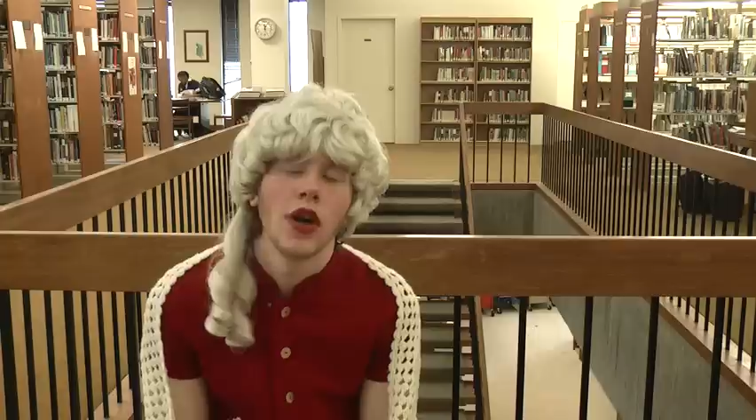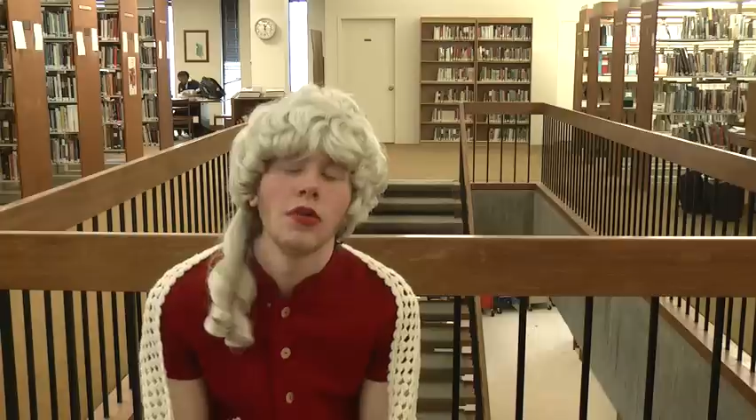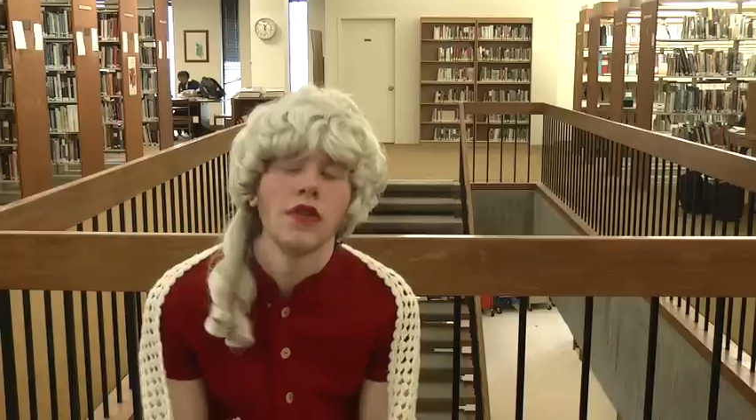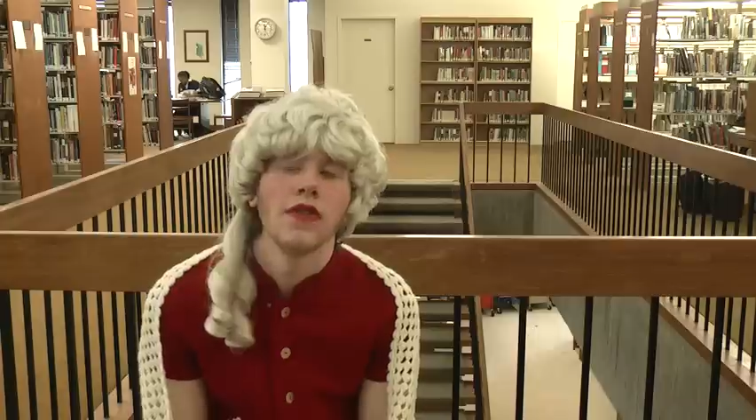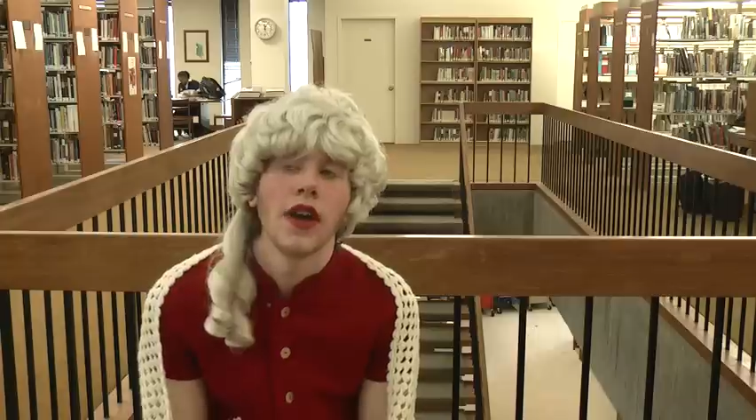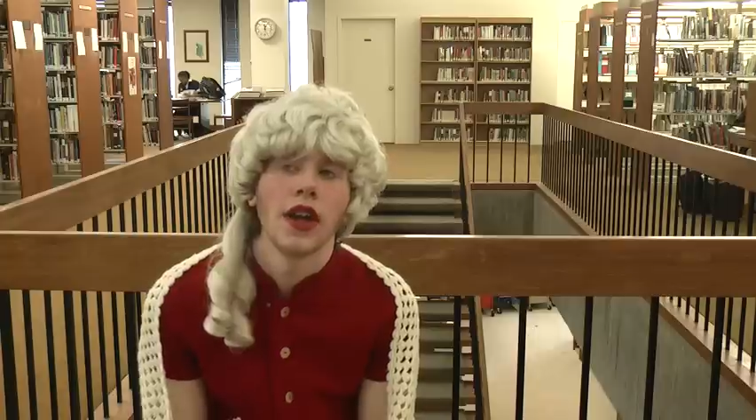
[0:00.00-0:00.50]

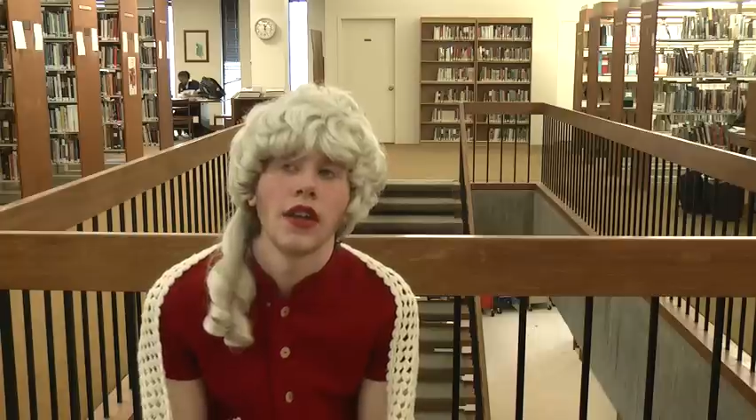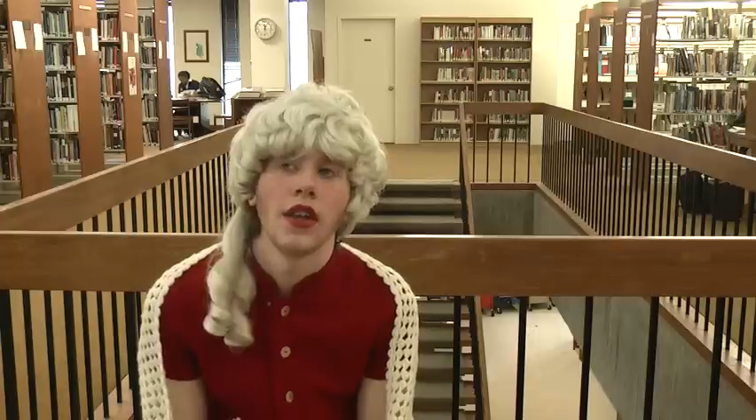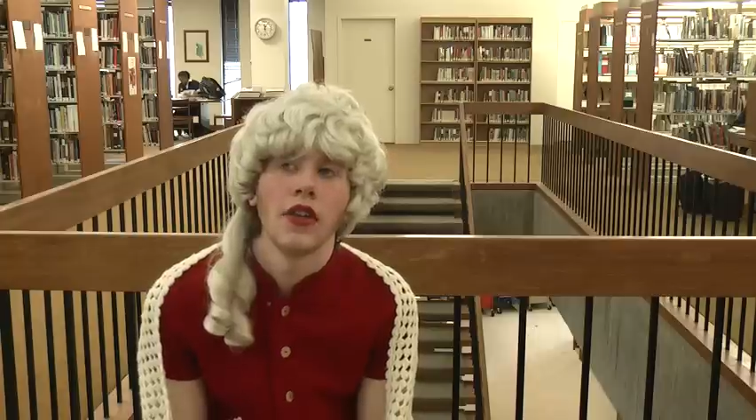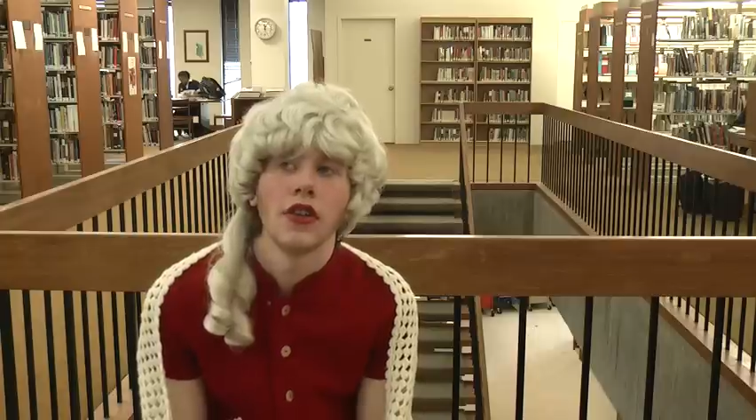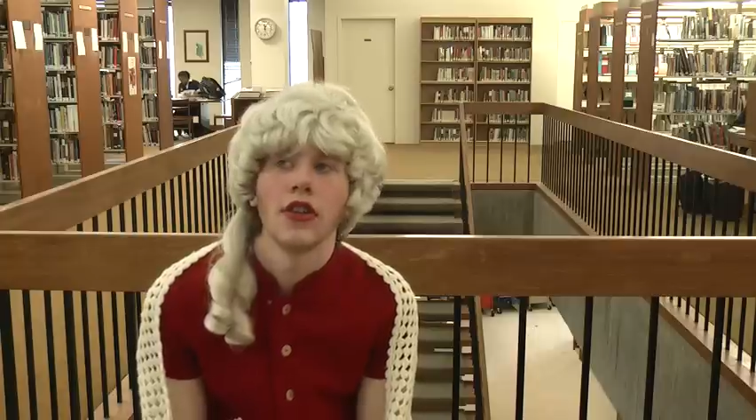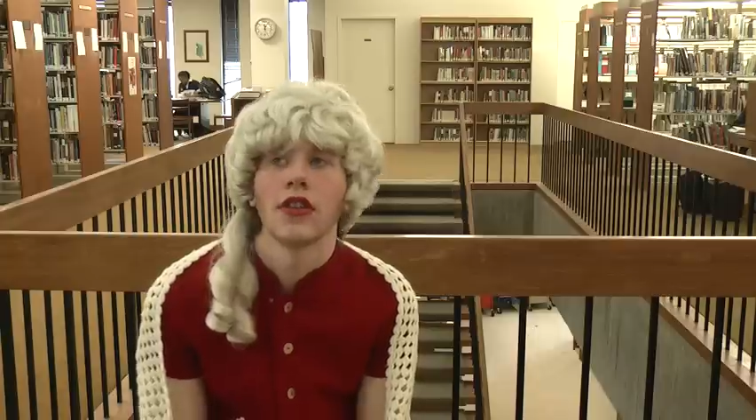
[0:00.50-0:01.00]
Probably find it
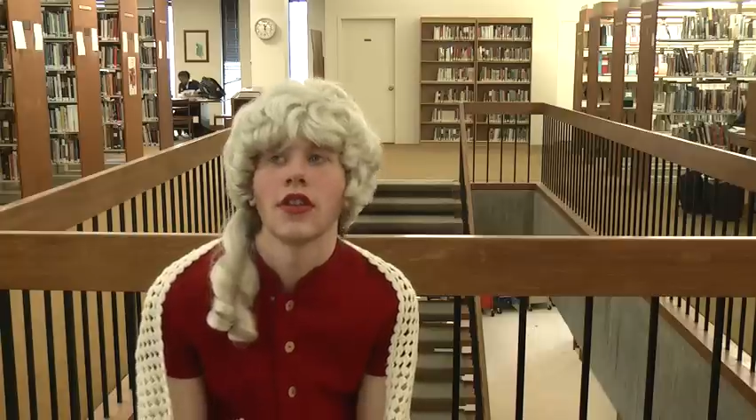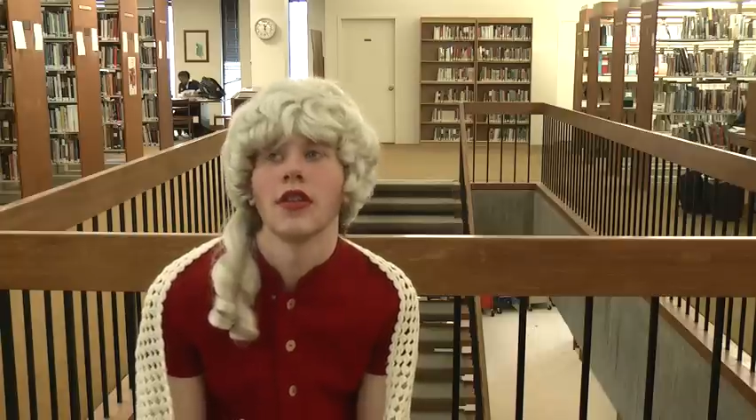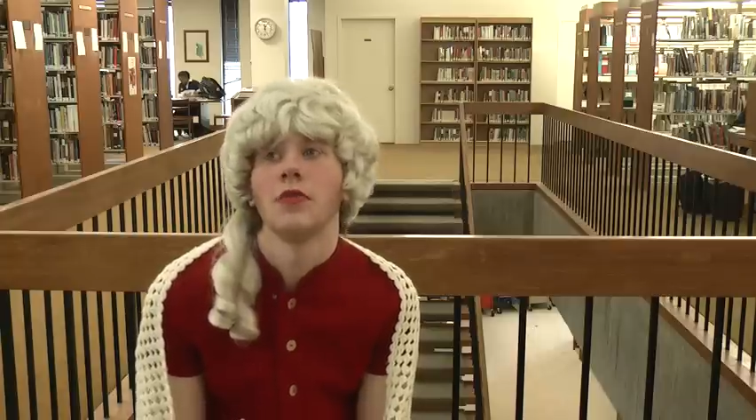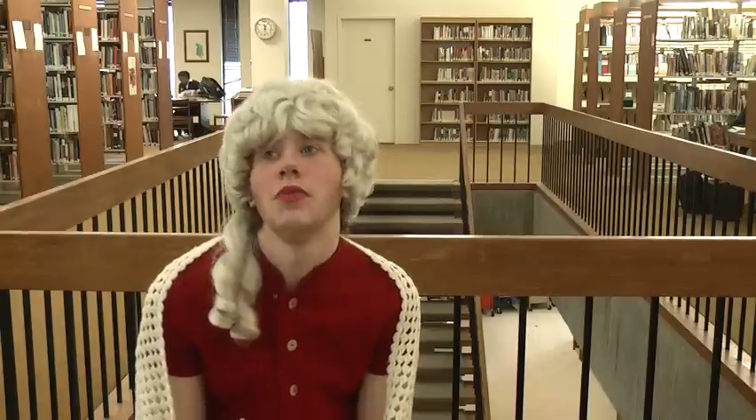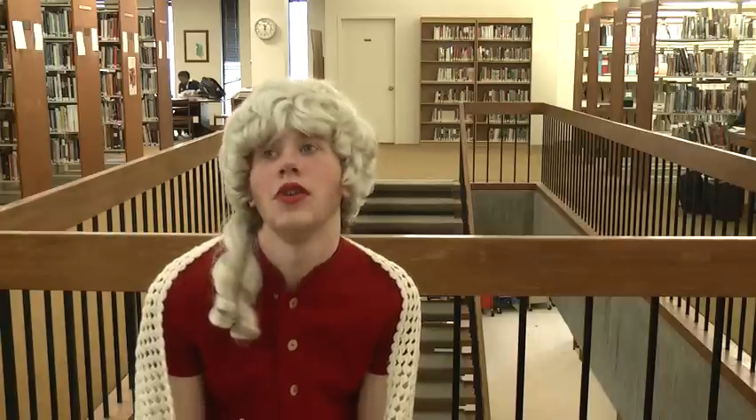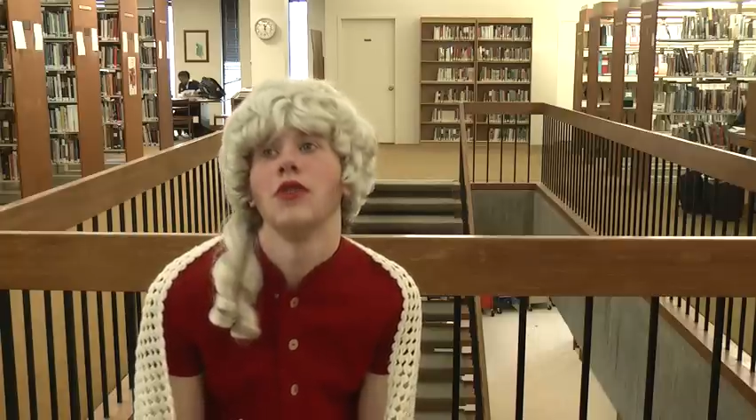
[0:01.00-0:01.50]
under
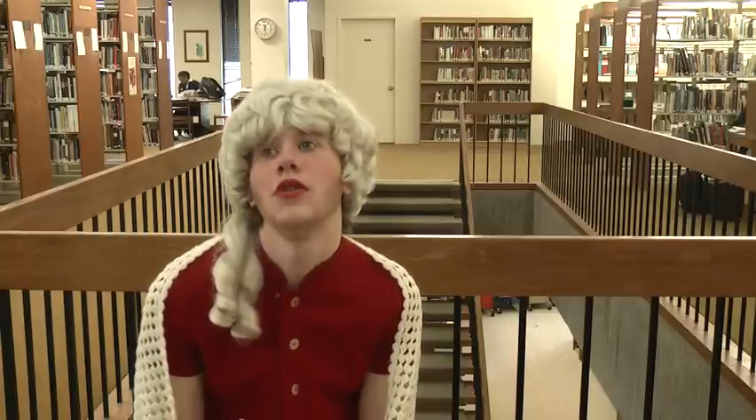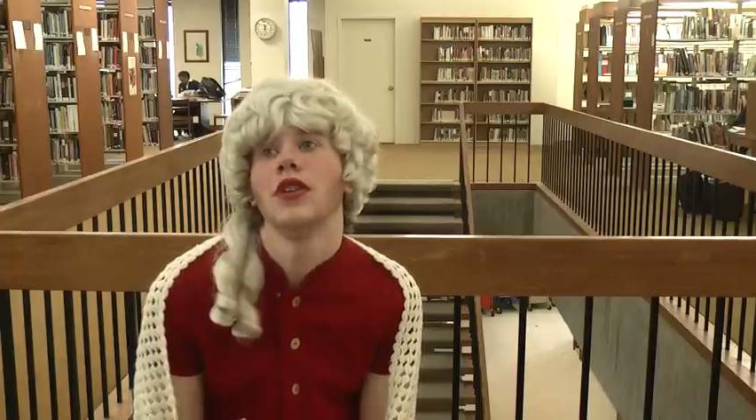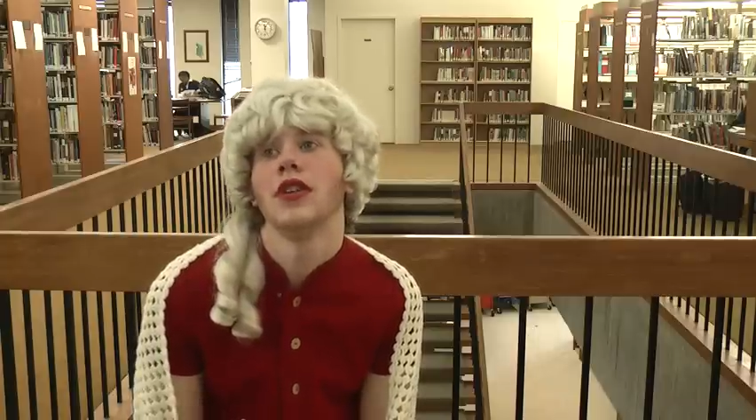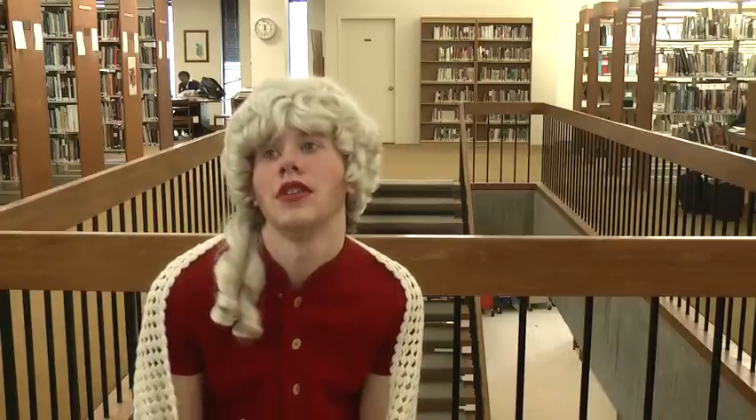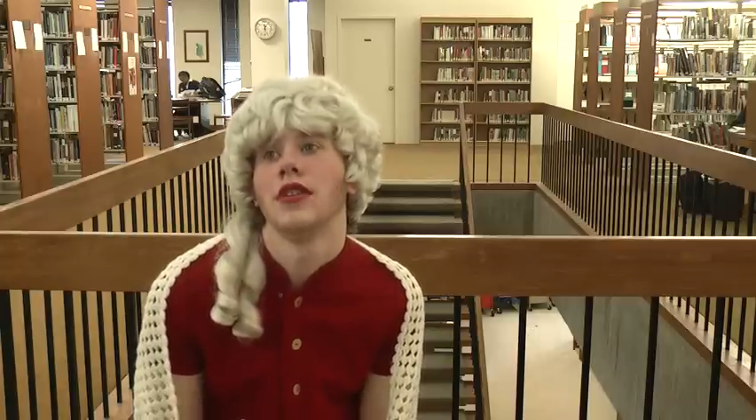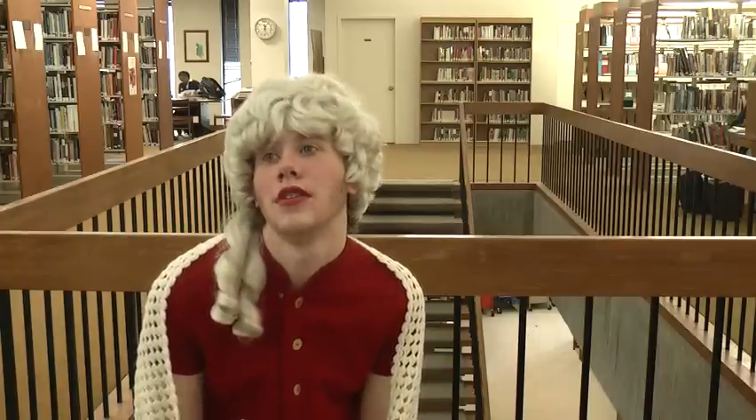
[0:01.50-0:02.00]

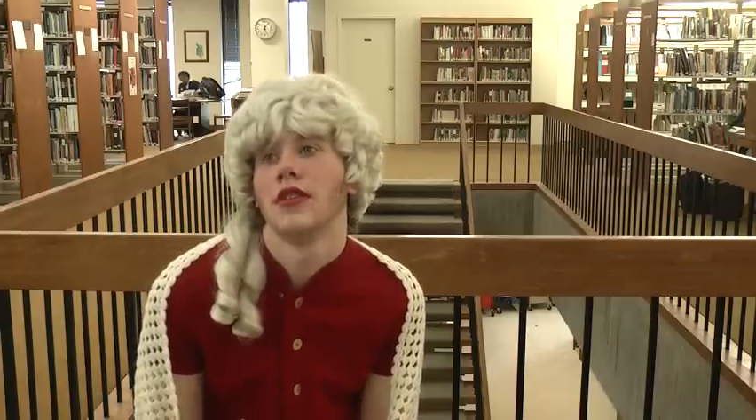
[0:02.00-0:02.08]
Capote.